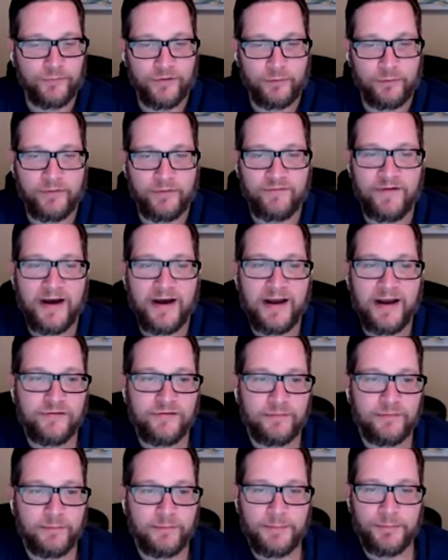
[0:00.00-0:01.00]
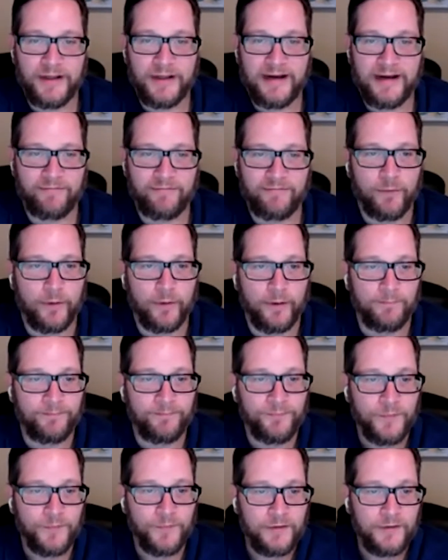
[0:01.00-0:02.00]
So revise and replatform
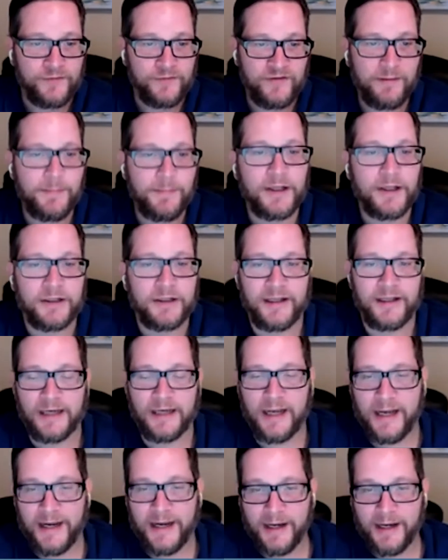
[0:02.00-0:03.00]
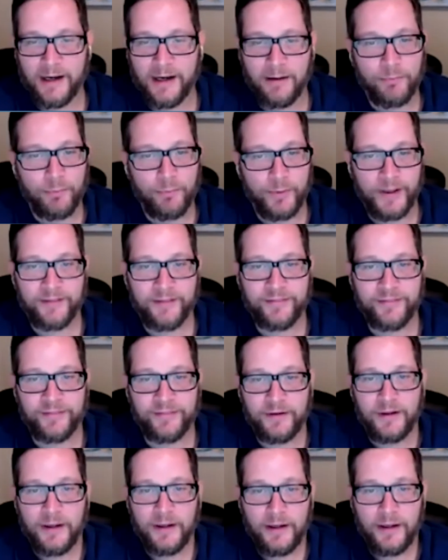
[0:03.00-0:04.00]
typically line up with,
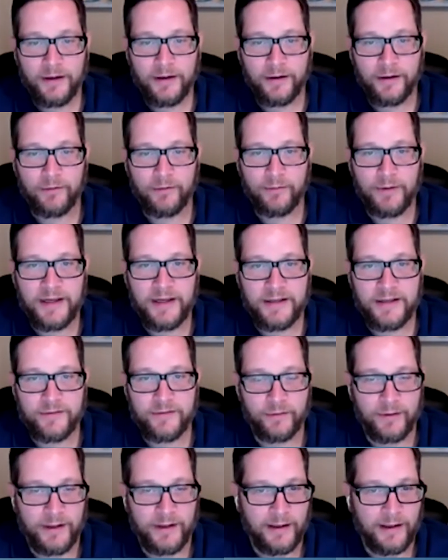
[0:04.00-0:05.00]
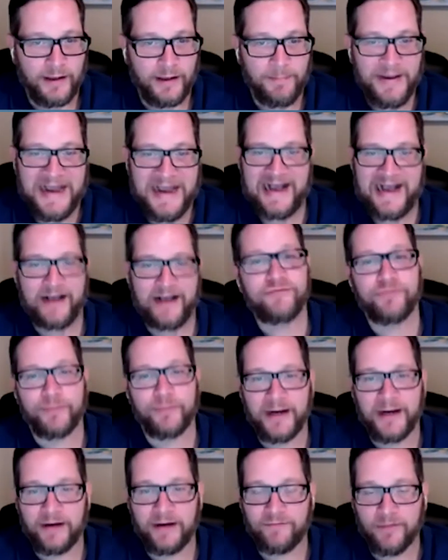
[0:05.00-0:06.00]
you know, either a PaaS,
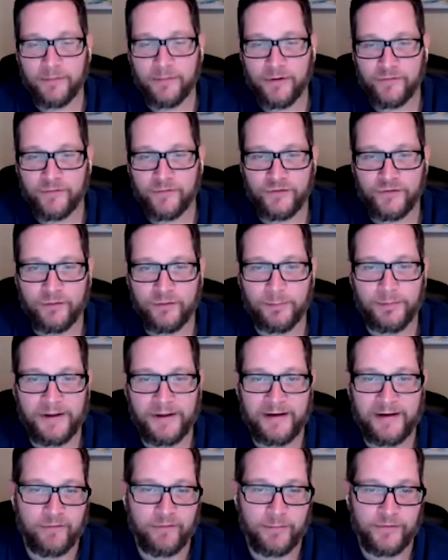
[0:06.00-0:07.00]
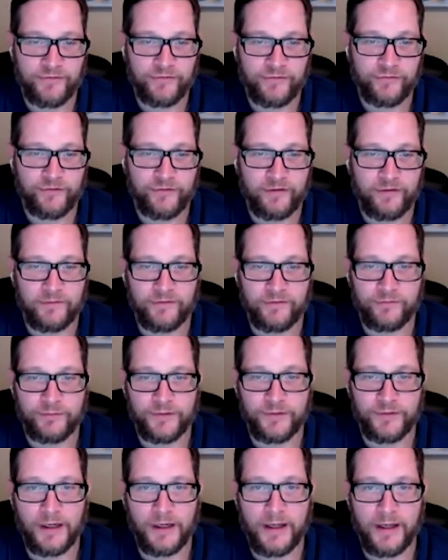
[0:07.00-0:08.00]
right? If you're moving to a platform as a service
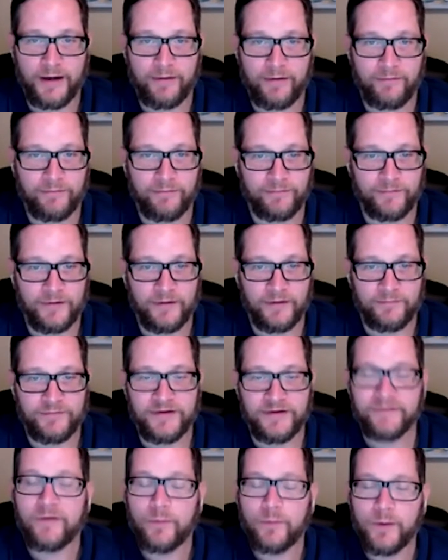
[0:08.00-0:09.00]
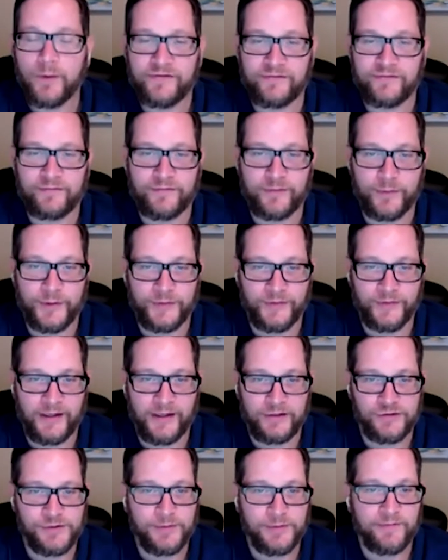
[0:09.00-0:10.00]
with a lot of different ways of doing
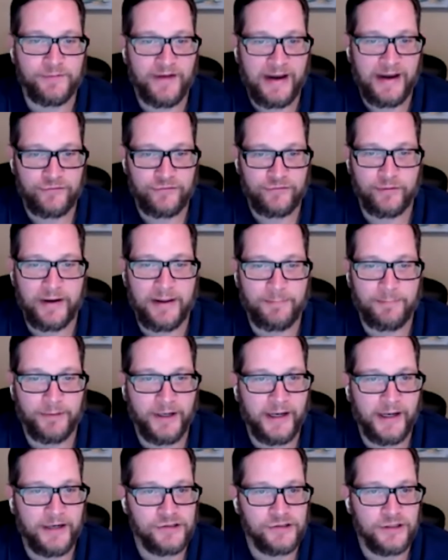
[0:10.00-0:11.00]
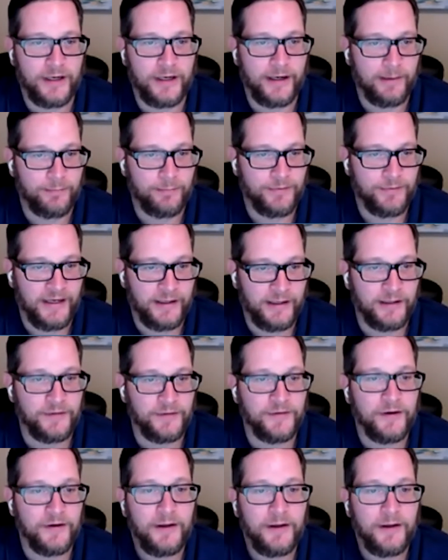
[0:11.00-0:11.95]
things, you revise your application and update it.